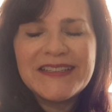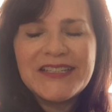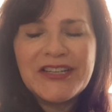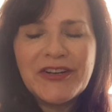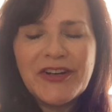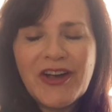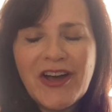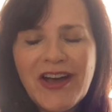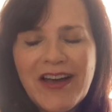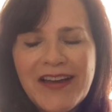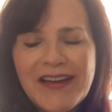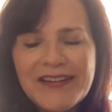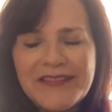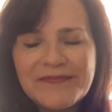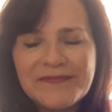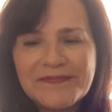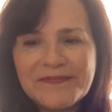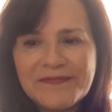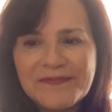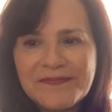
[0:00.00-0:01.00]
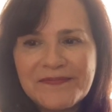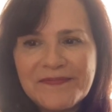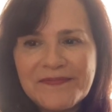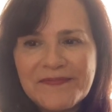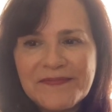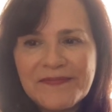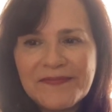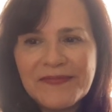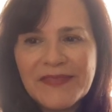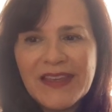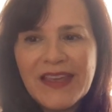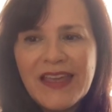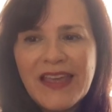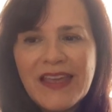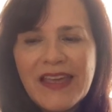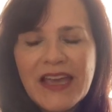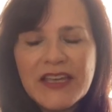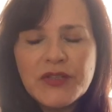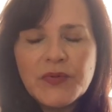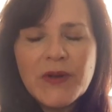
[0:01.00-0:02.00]
Dear God,
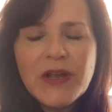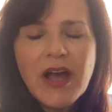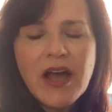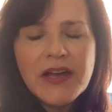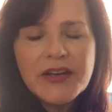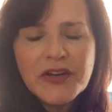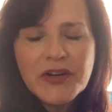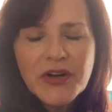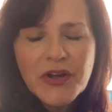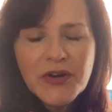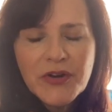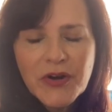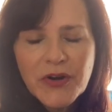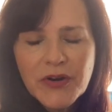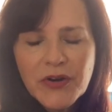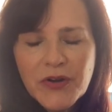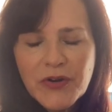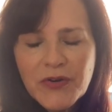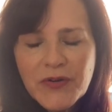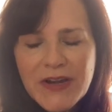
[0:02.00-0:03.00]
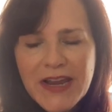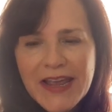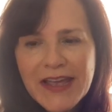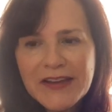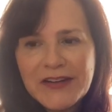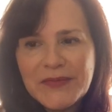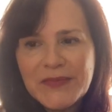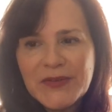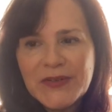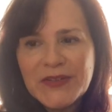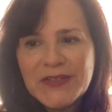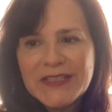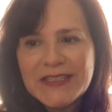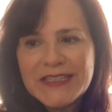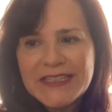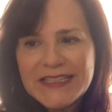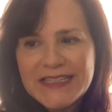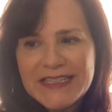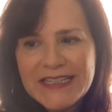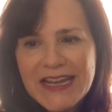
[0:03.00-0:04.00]
as we honor our own animals
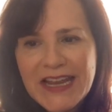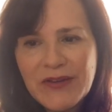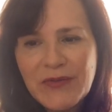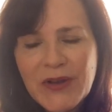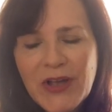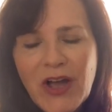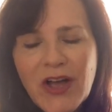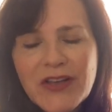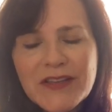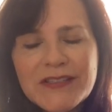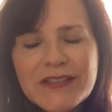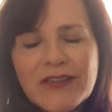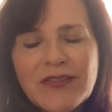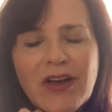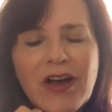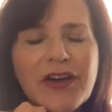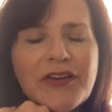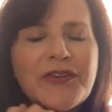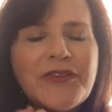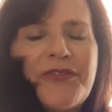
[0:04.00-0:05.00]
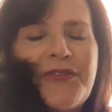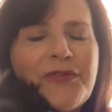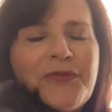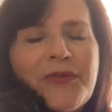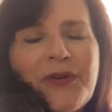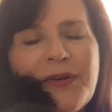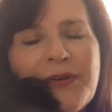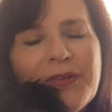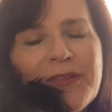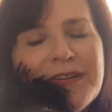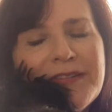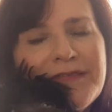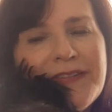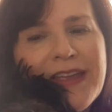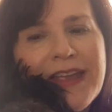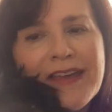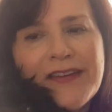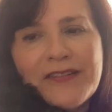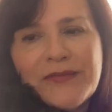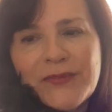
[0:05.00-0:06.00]
this day, we also honor the role of
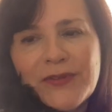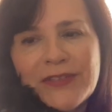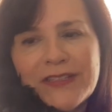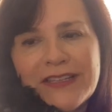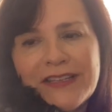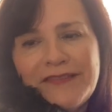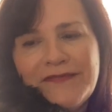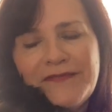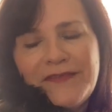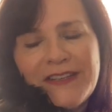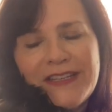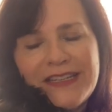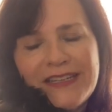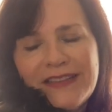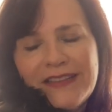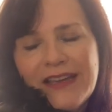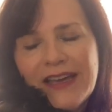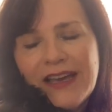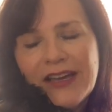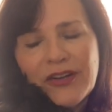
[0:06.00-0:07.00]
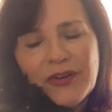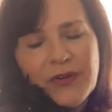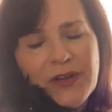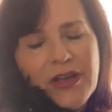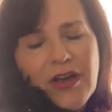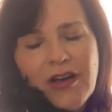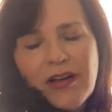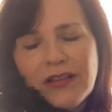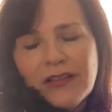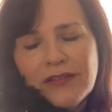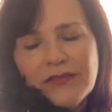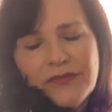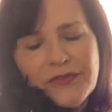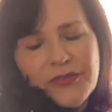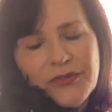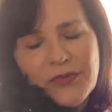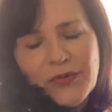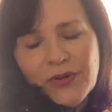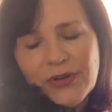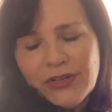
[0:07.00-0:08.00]
animals in feeding the hungry all over
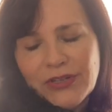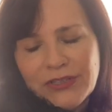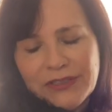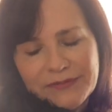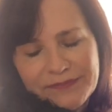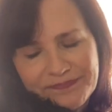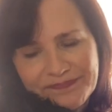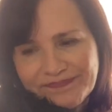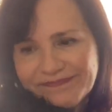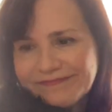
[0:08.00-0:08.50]
the world.